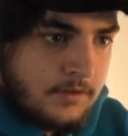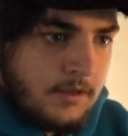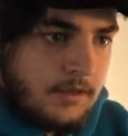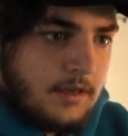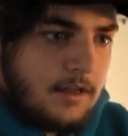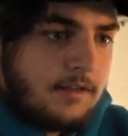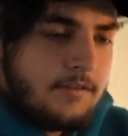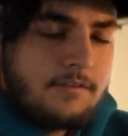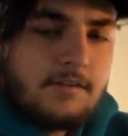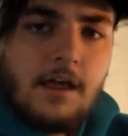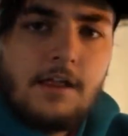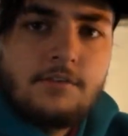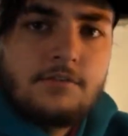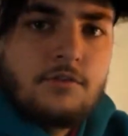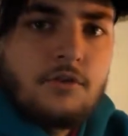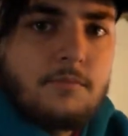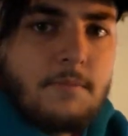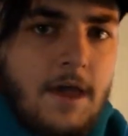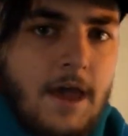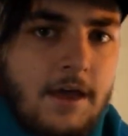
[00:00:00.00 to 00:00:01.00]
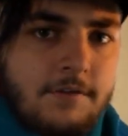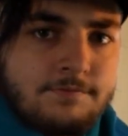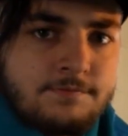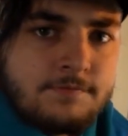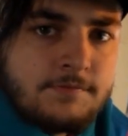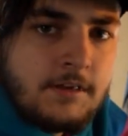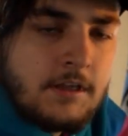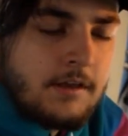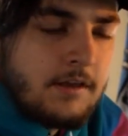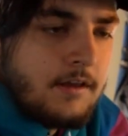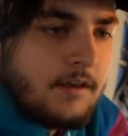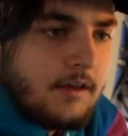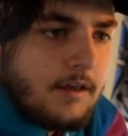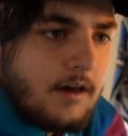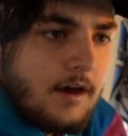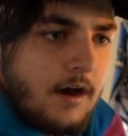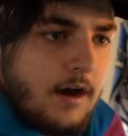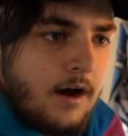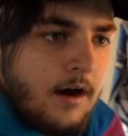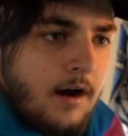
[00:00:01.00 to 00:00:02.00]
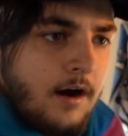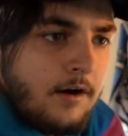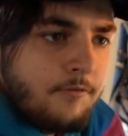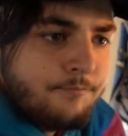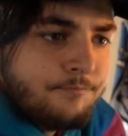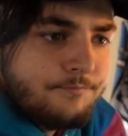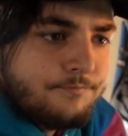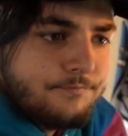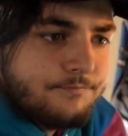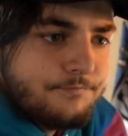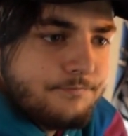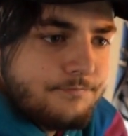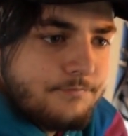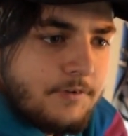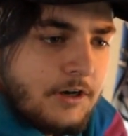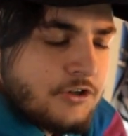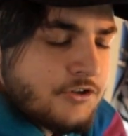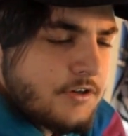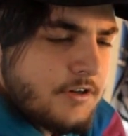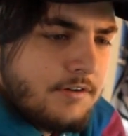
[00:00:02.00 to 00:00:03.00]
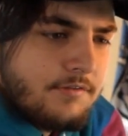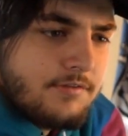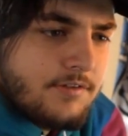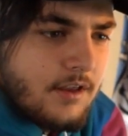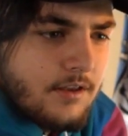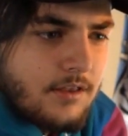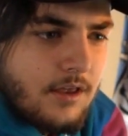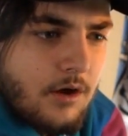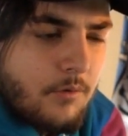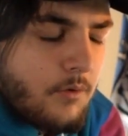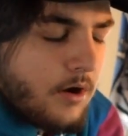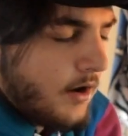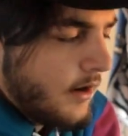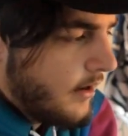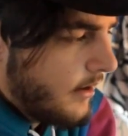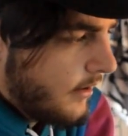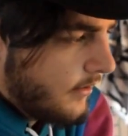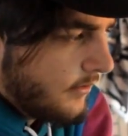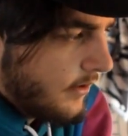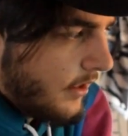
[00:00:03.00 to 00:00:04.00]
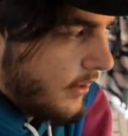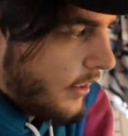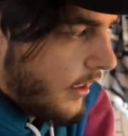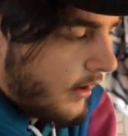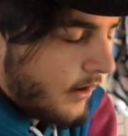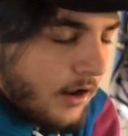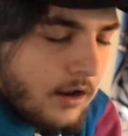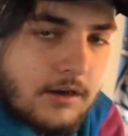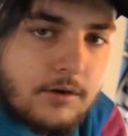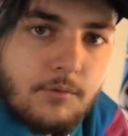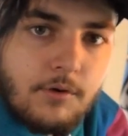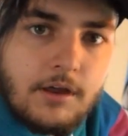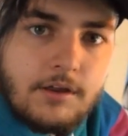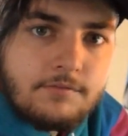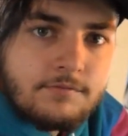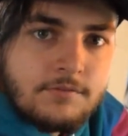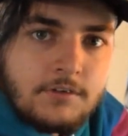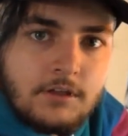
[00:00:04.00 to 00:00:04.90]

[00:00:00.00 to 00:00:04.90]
it's not too bad. I shouldn't have said that. Why did I say that? Anyway,